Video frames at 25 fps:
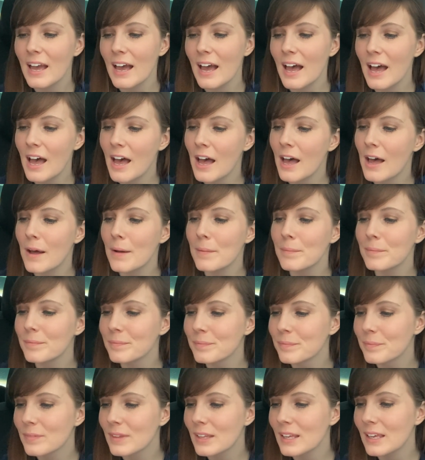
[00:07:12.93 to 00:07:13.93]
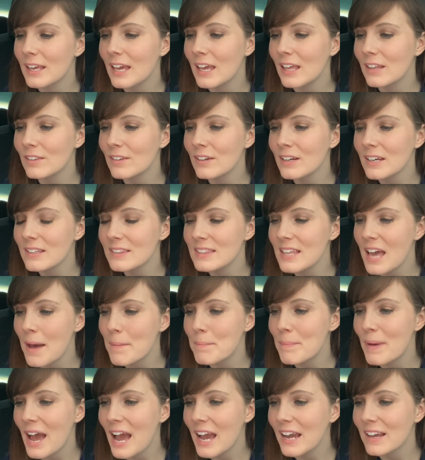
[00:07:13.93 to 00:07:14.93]
And look at that
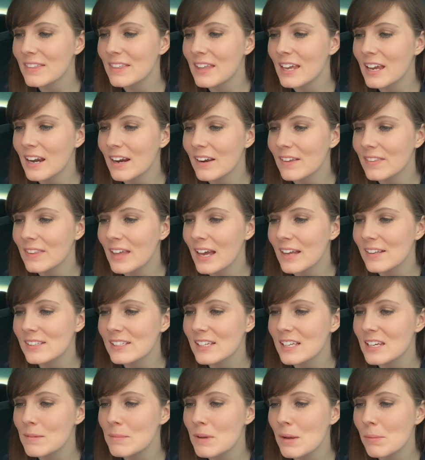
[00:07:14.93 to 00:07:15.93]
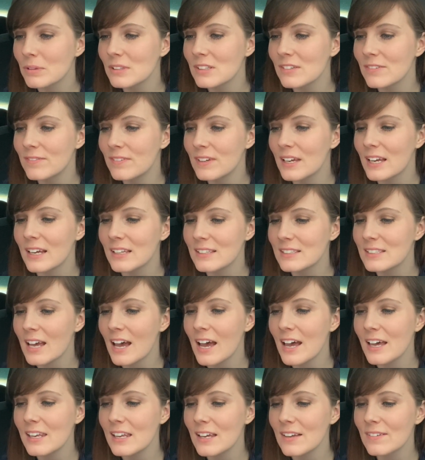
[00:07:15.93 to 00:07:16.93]
back there. That's going to be able to fit a
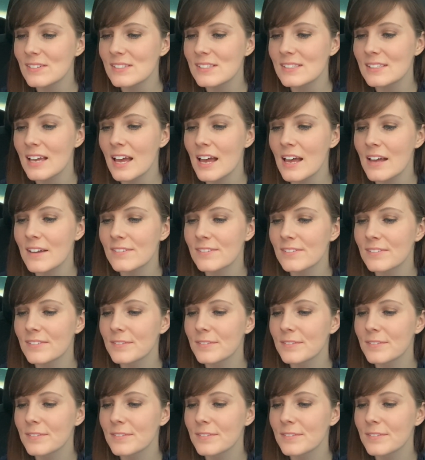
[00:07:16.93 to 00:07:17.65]
ton of stuff.